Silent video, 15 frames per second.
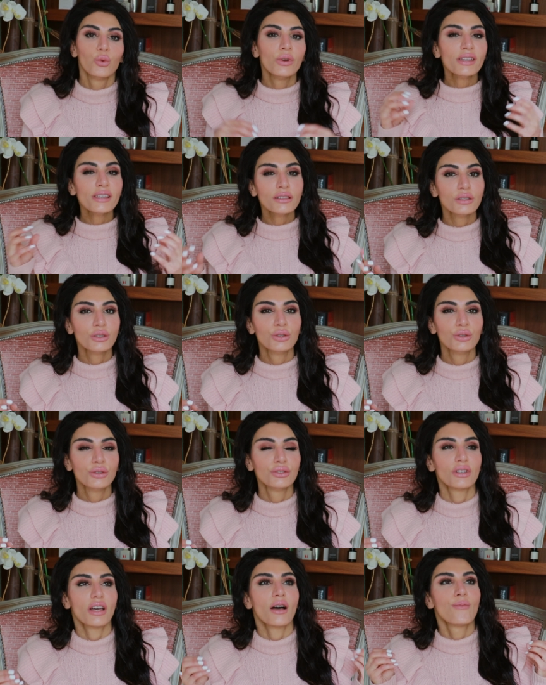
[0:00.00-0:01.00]
We
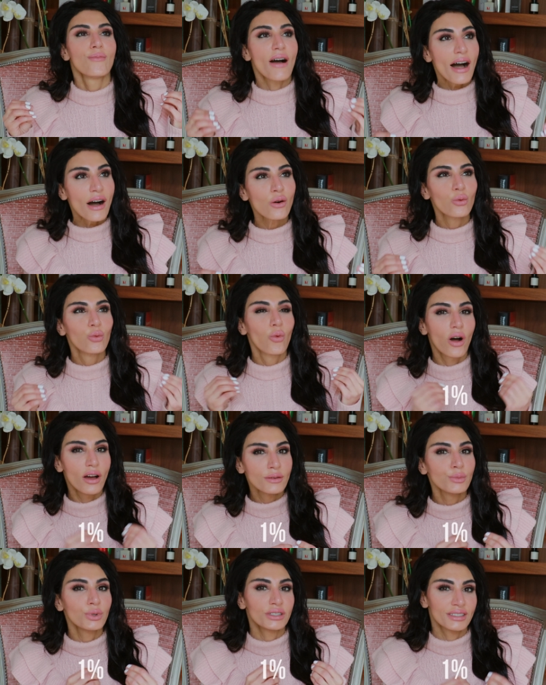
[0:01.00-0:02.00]
lose about
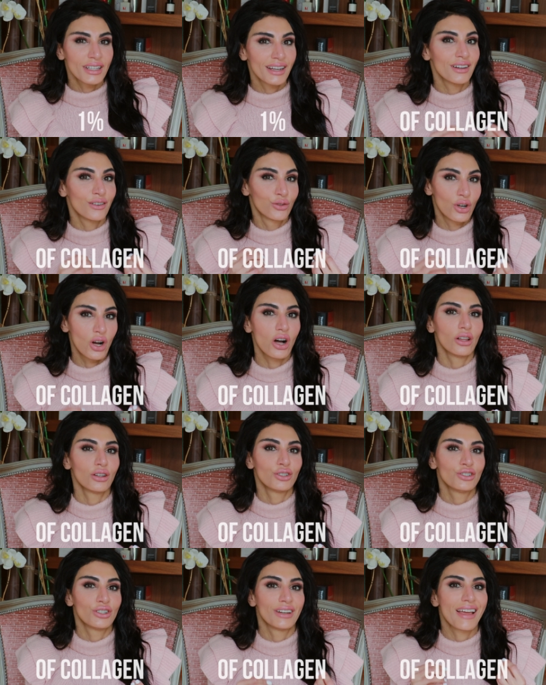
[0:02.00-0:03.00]
one percent of
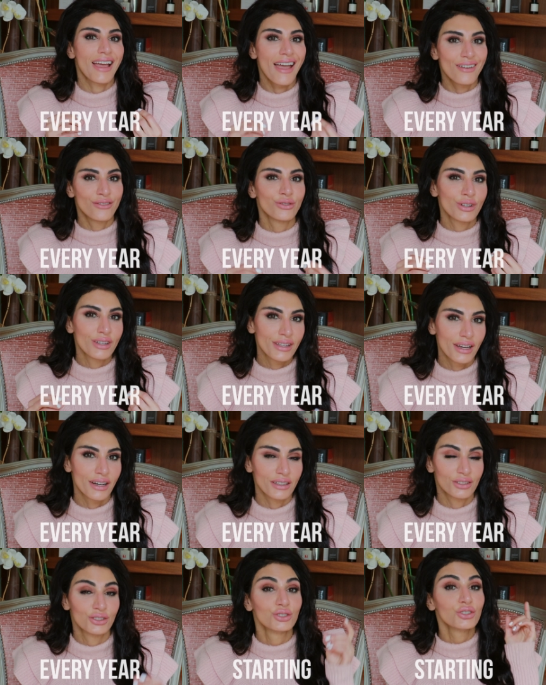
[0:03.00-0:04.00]
collagen every
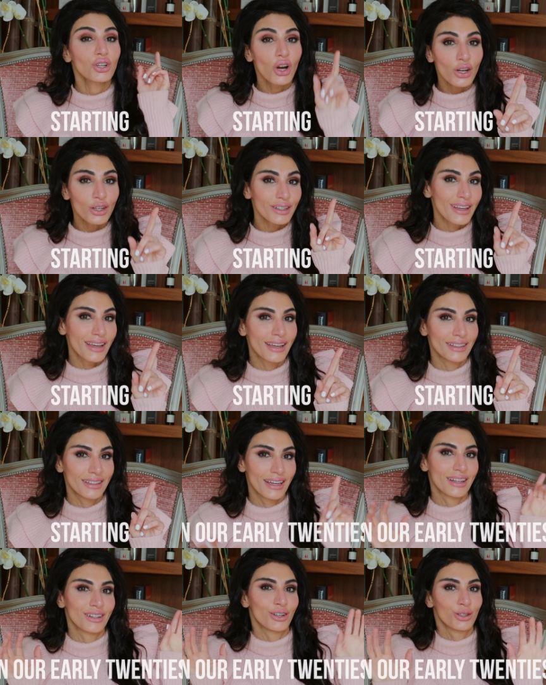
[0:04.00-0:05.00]
year,
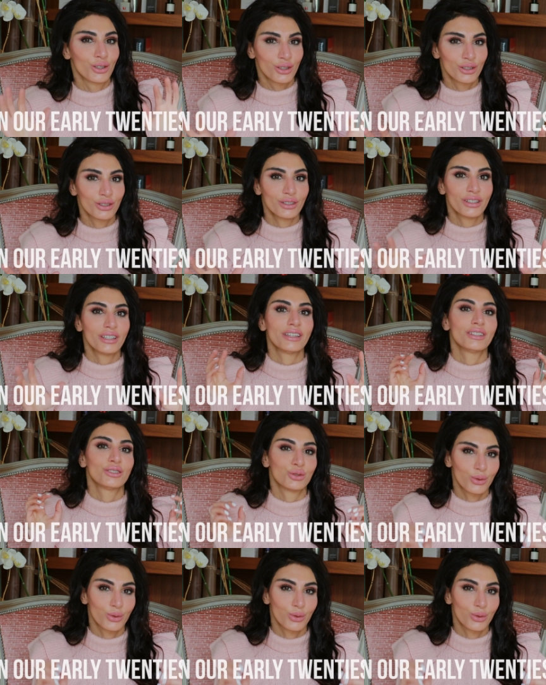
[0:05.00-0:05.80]
starting in our early